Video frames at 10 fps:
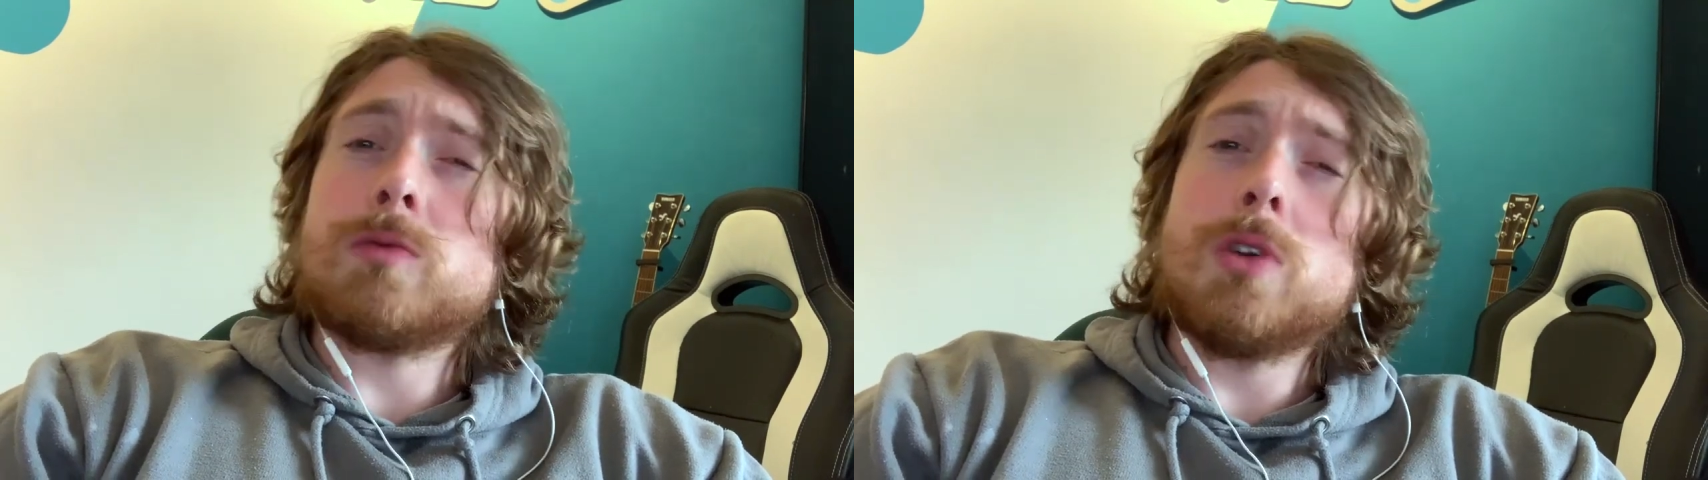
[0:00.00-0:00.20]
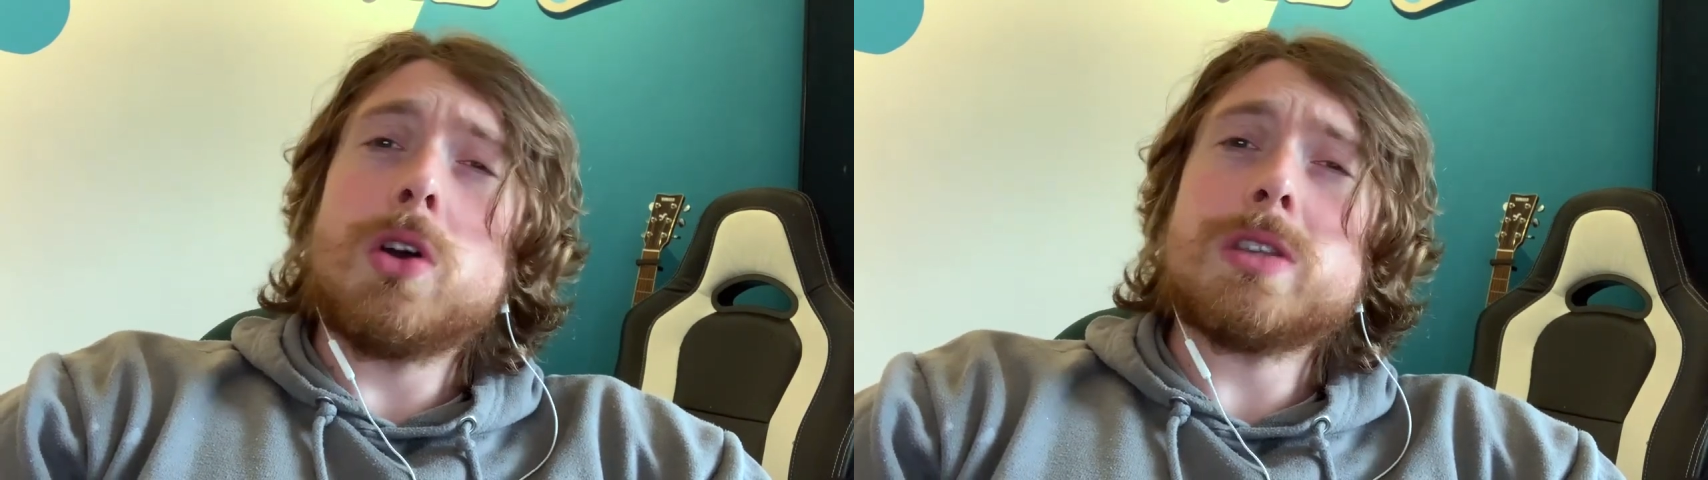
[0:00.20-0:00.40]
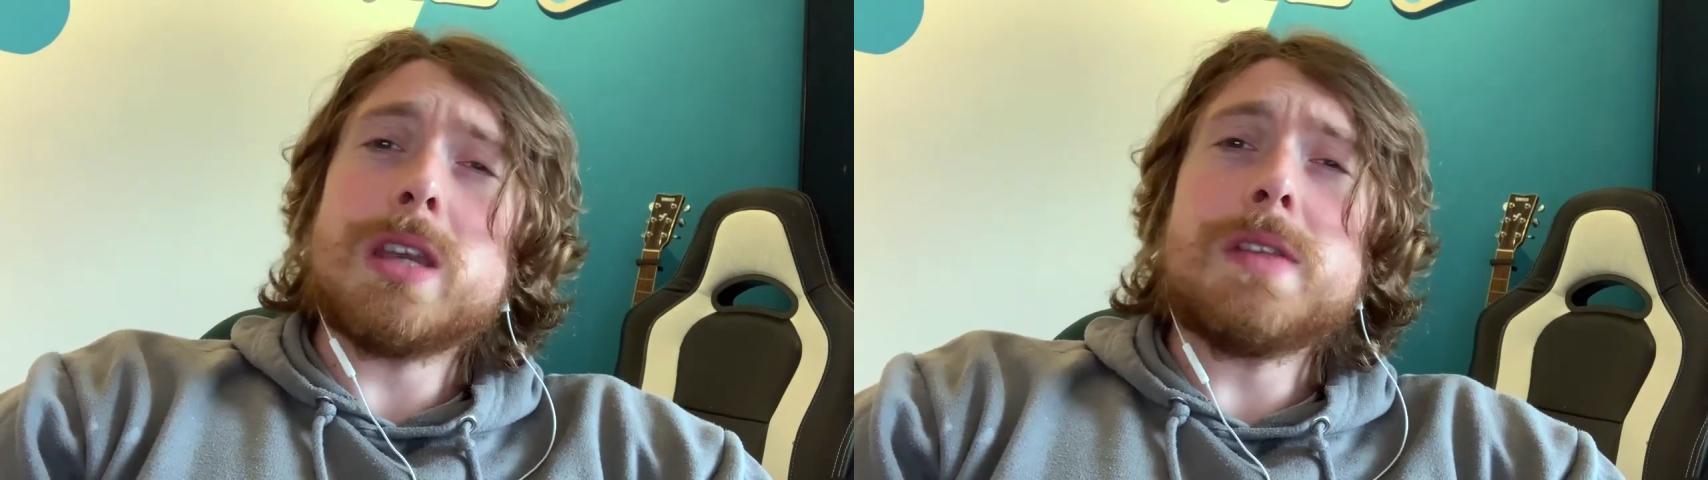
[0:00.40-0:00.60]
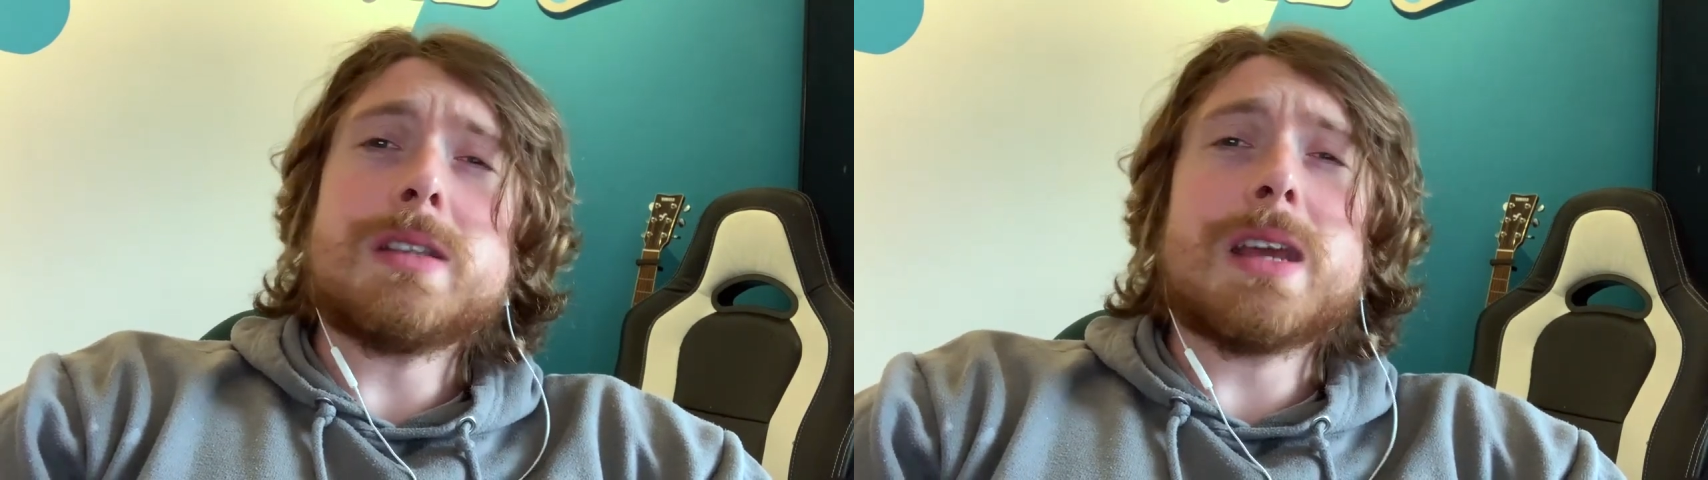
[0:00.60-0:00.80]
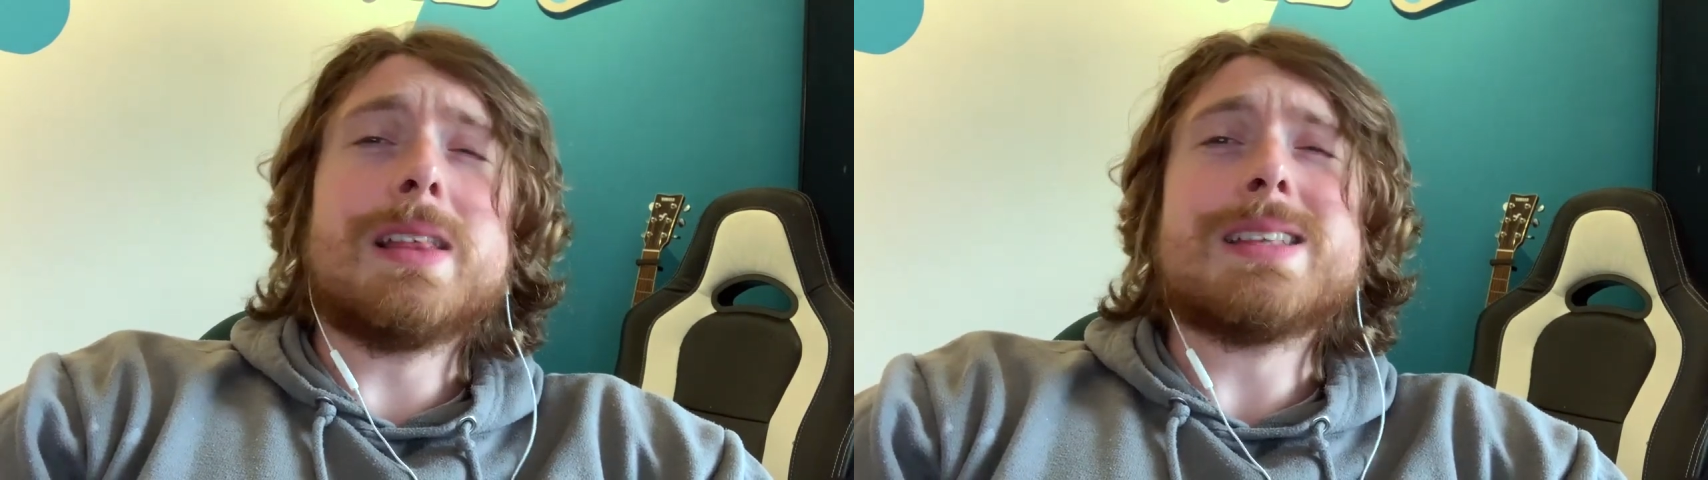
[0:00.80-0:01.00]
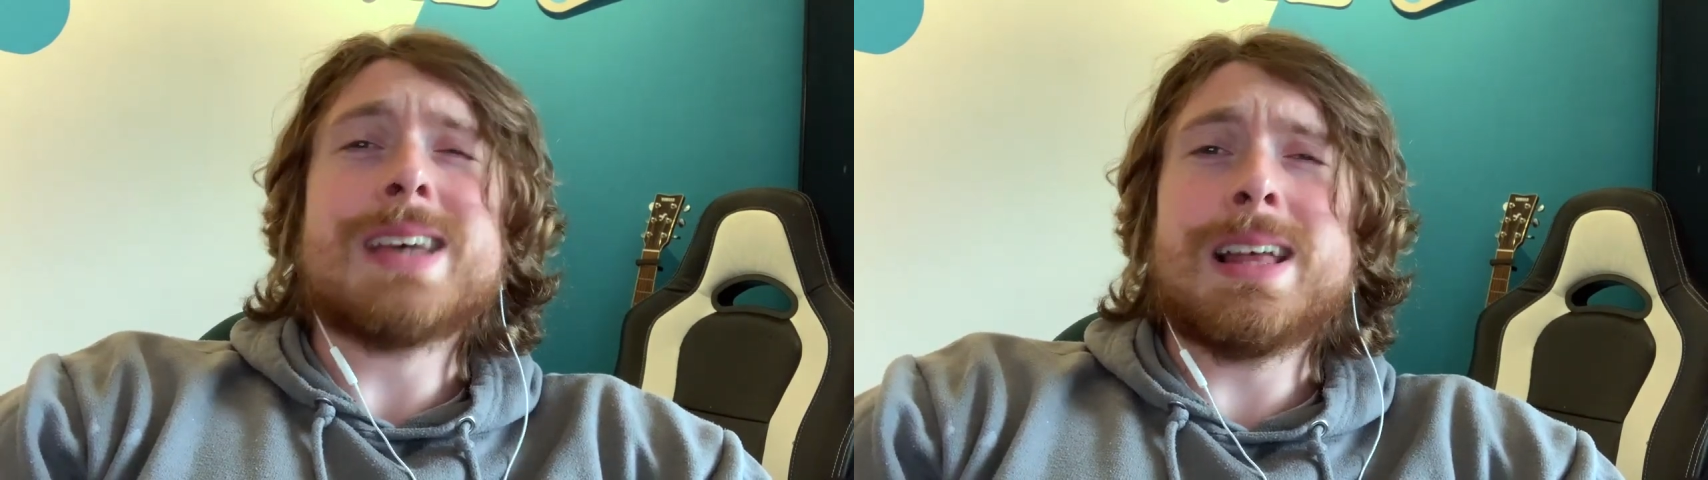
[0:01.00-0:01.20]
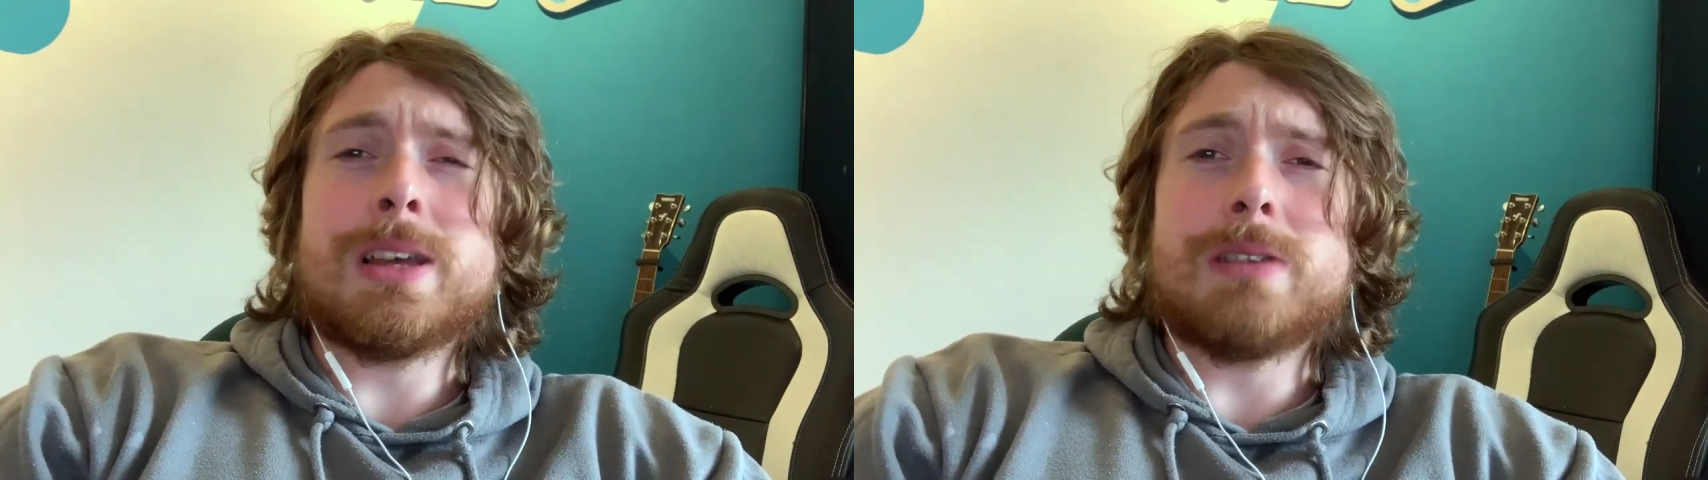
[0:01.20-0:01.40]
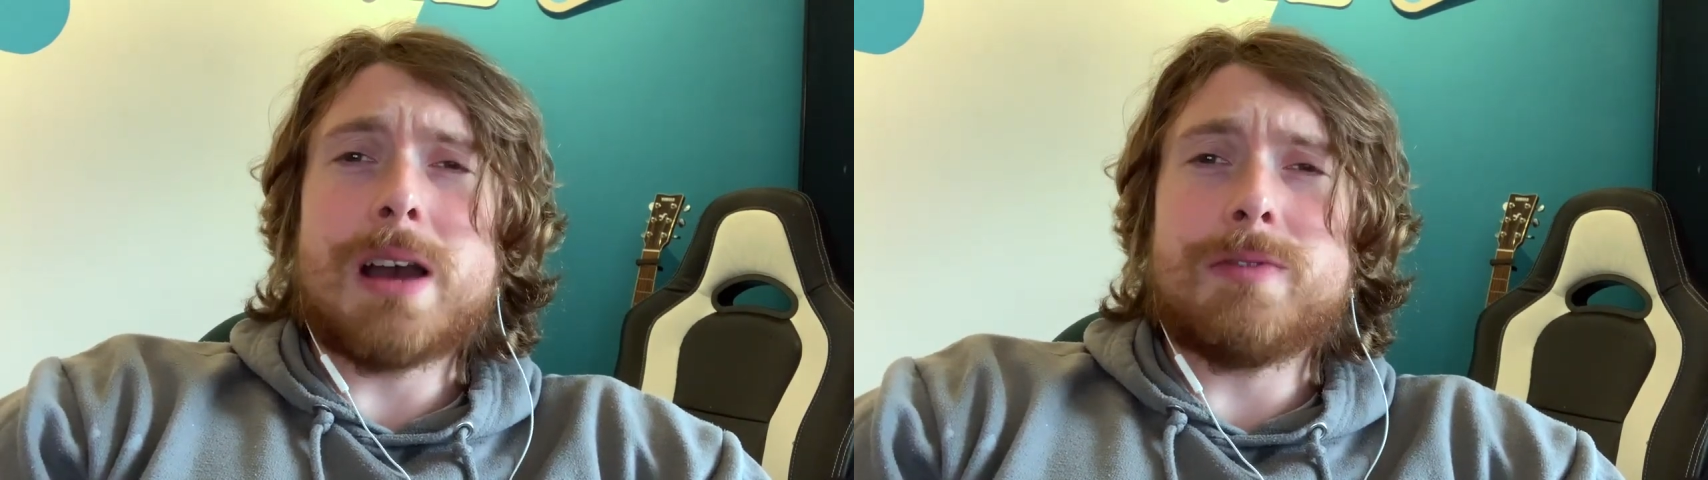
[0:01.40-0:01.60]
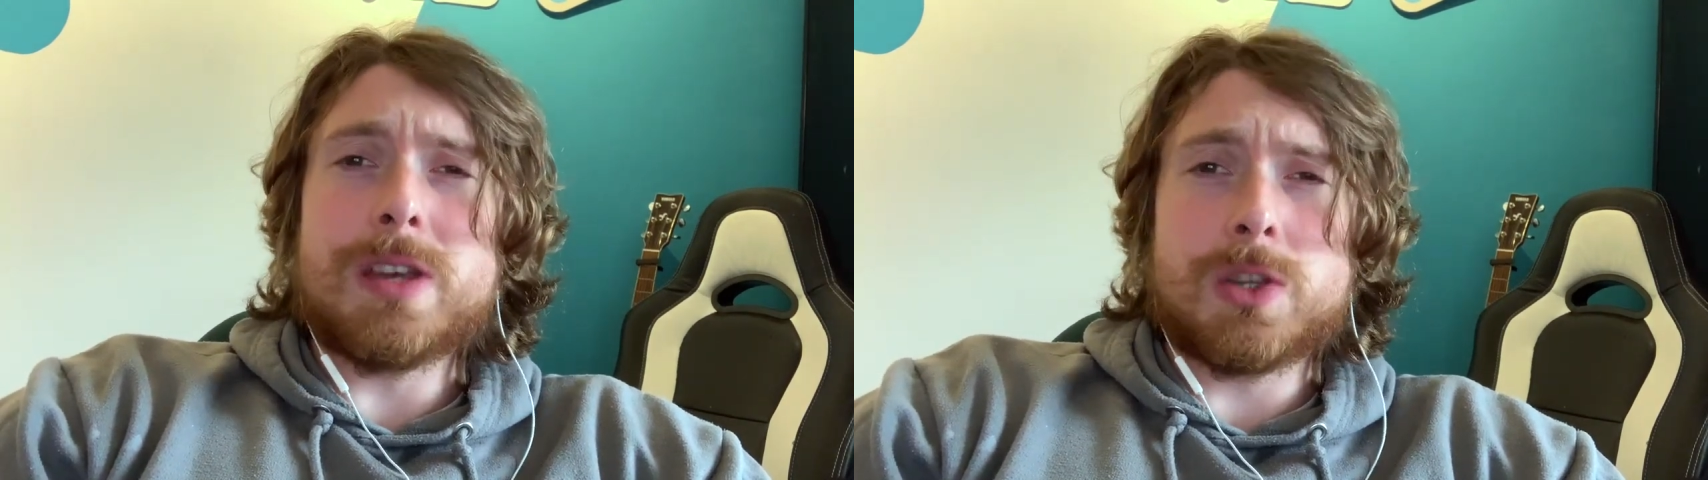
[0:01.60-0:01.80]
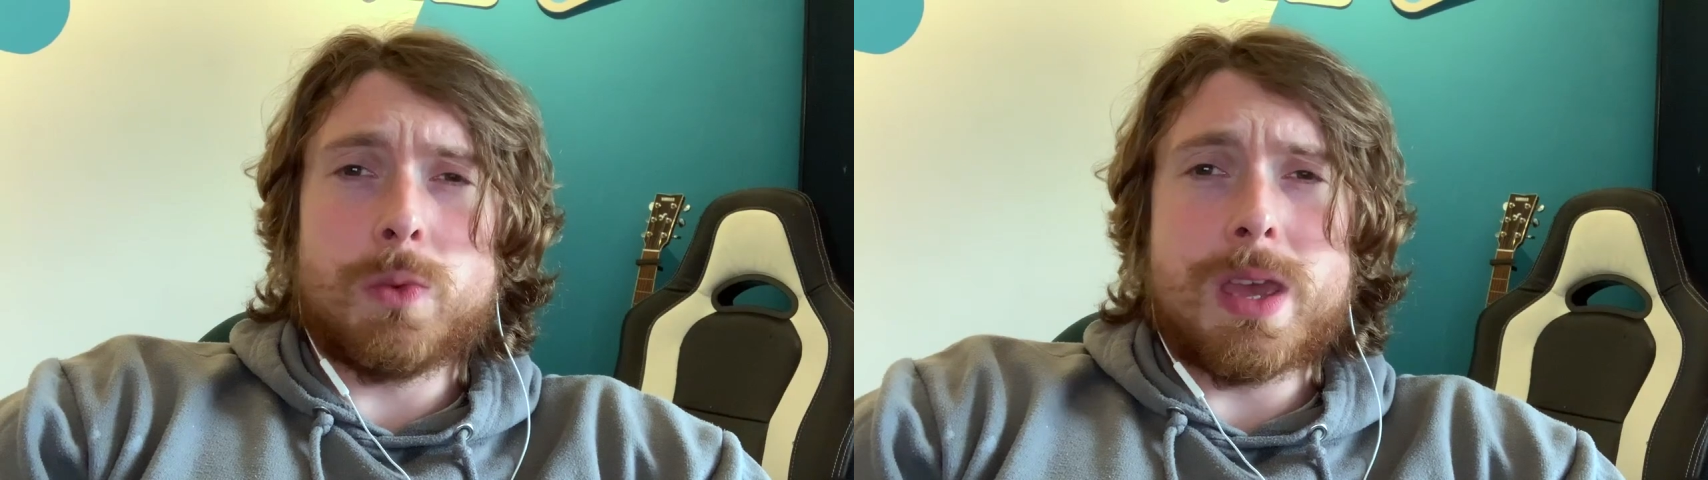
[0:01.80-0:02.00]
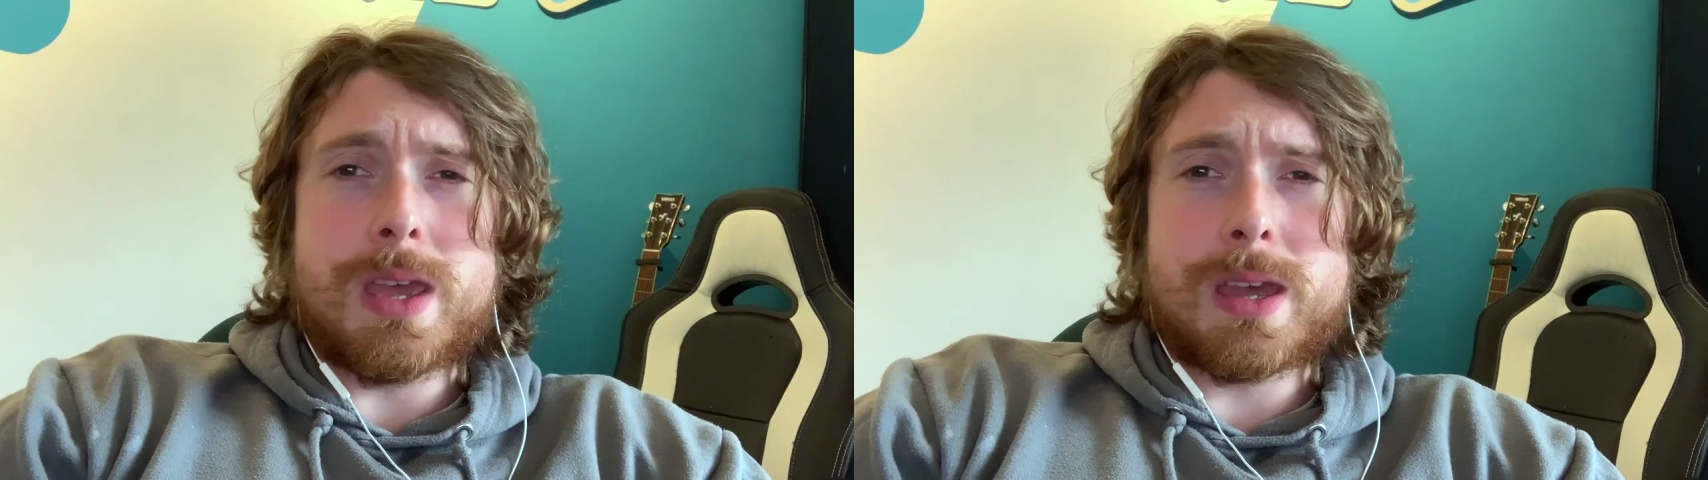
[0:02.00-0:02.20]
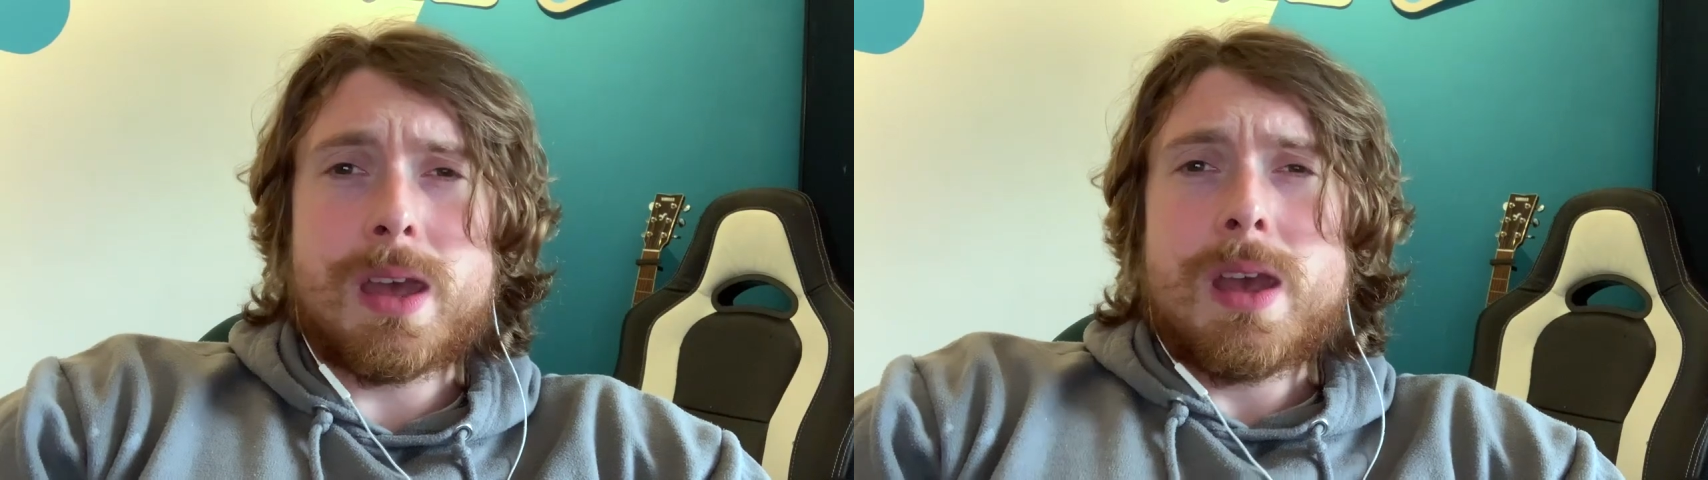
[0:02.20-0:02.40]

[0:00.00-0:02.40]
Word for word: wrote in the Daily Telegraph this week